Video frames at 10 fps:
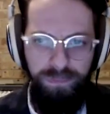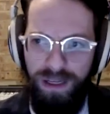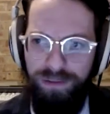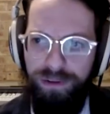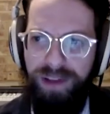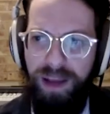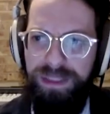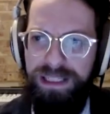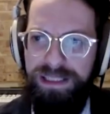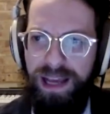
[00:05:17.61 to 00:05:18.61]
of a family
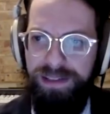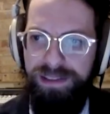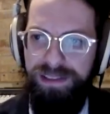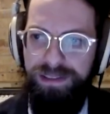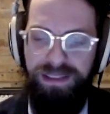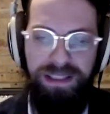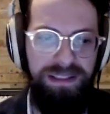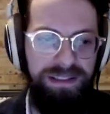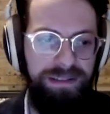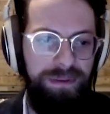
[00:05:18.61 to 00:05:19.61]
in Texas and
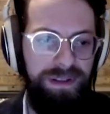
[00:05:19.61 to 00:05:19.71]
the